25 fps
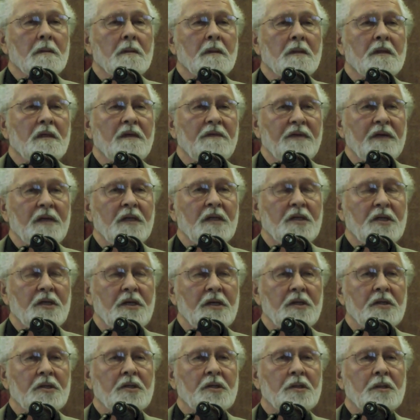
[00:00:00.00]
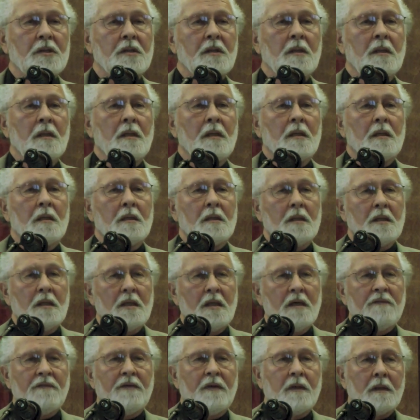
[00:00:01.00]
the divinities
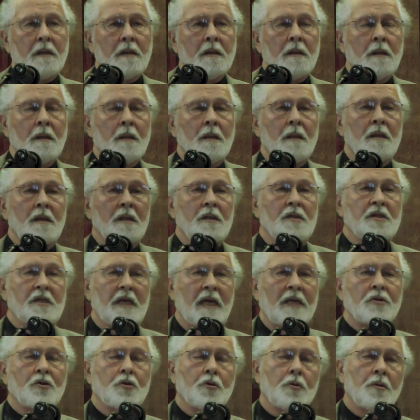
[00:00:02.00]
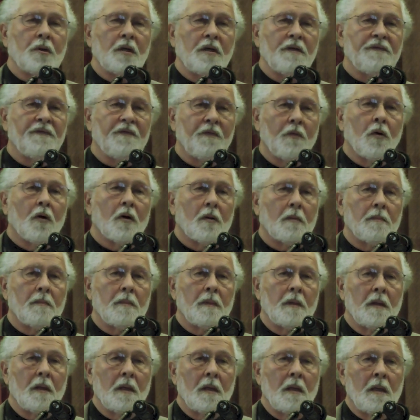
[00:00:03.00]
given statuary
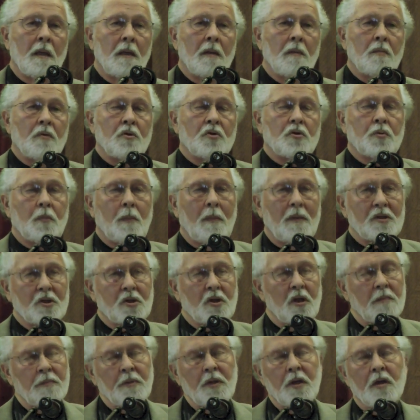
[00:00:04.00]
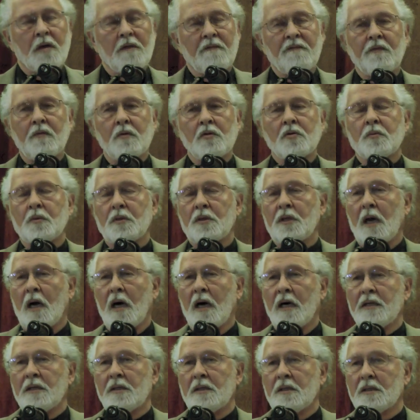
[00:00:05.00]
form, which must not be confused with the
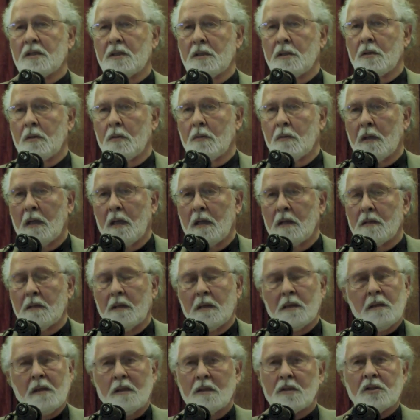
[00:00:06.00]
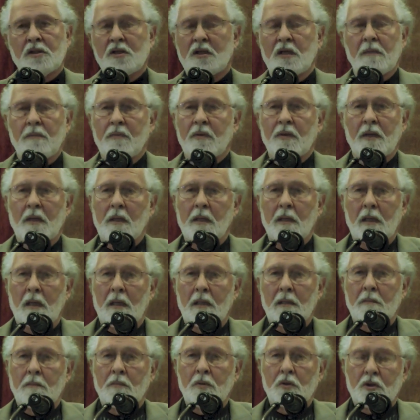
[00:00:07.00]
idols in the Quran. They're not the same thing,
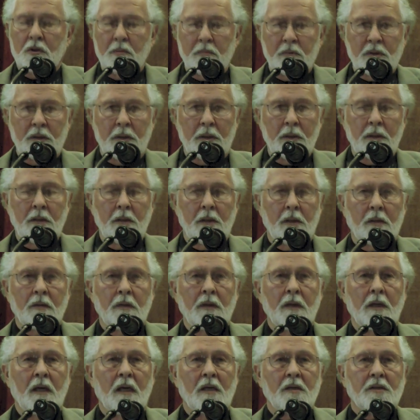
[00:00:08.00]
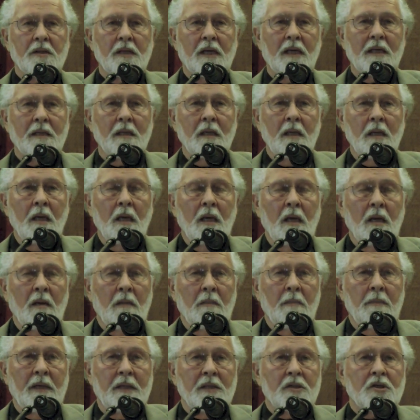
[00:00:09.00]
and Muslims in India realize
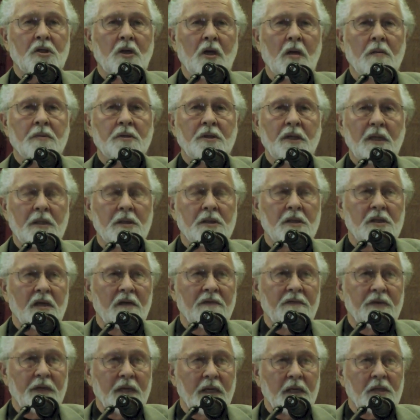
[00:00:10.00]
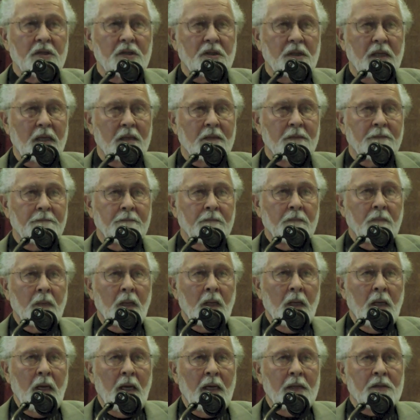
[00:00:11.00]
that, but Islam set itself against that.
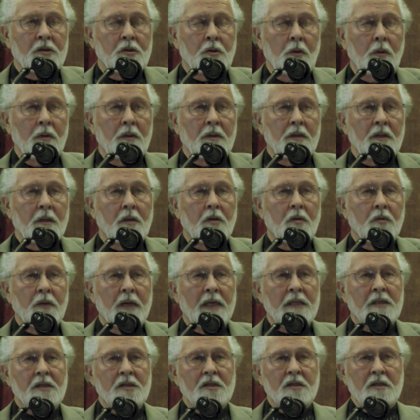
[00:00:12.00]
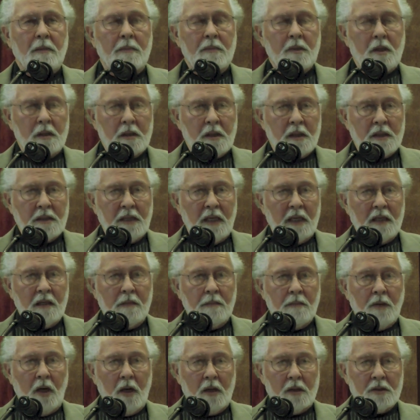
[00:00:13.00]
And so it created something like the
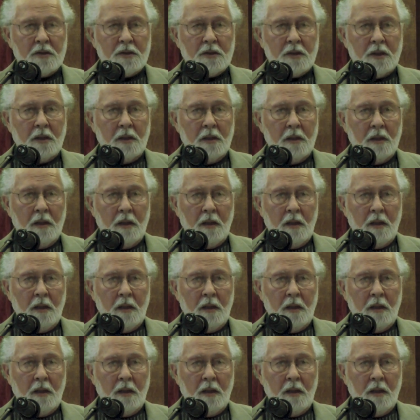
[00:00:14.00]
Delhi Mosque,